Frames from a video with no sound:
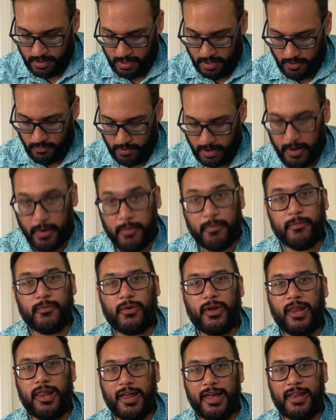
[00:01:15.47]
Well,
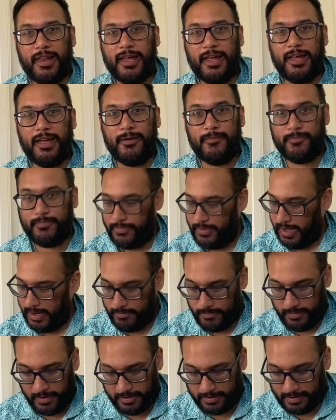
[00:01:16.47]
clearly they
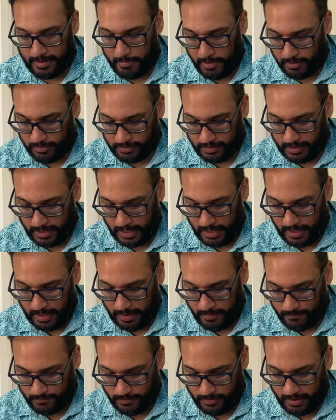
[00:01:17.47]
missed the boat there.
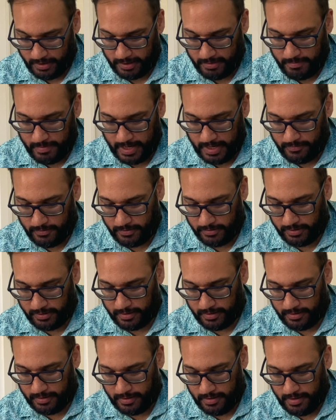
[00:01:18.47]
This man was
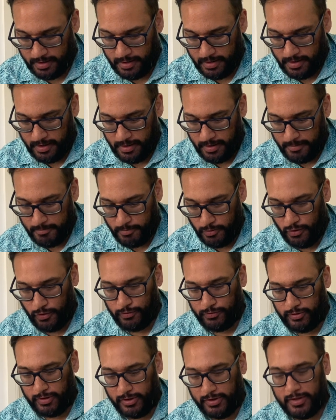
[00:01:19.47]

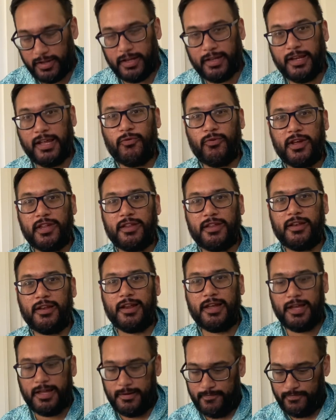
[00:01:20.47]
moved to Sydney
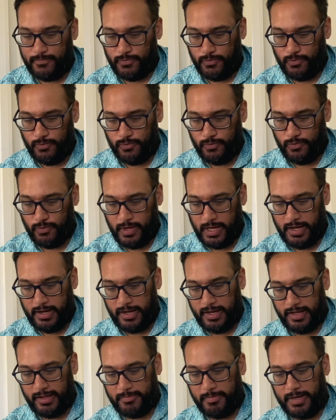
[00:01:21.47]
recently, where
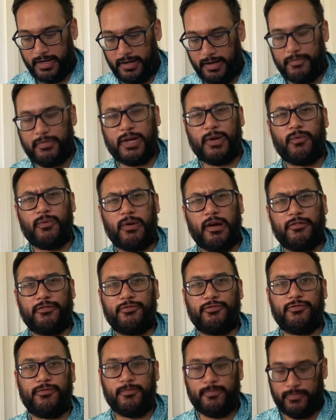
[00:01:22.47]
he's been living
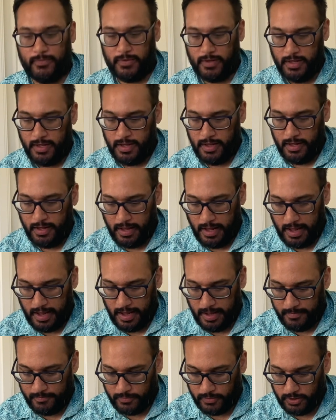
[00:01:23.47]
rough.
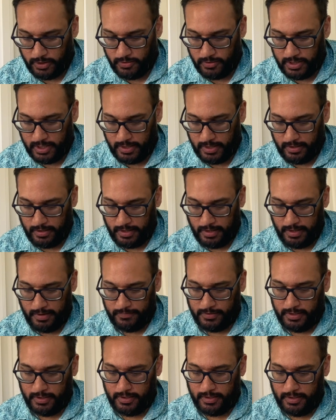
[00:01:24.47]
Cauchi lived
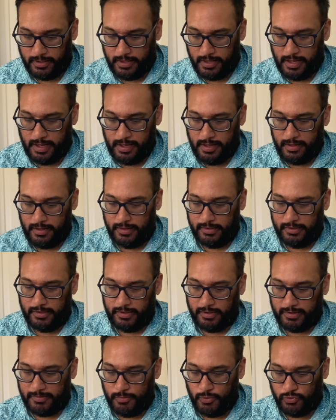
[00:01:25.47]
in a
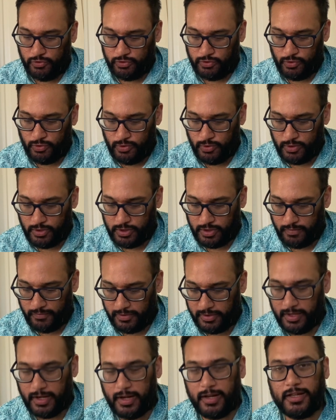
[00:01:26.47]
small storage
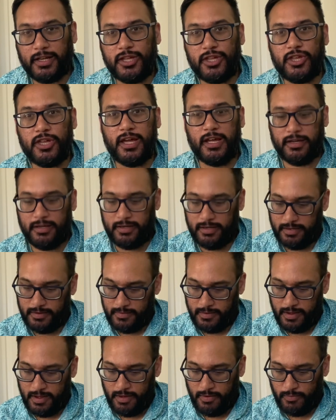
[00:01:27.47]
facility shed,
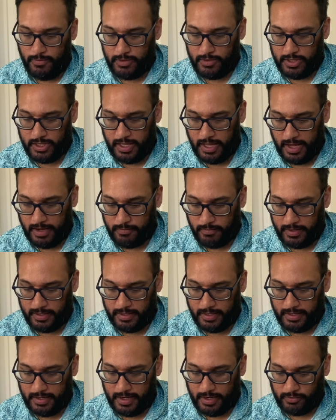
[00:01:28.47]
which he had
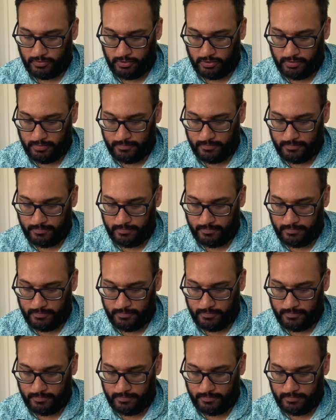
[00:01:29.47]
rented out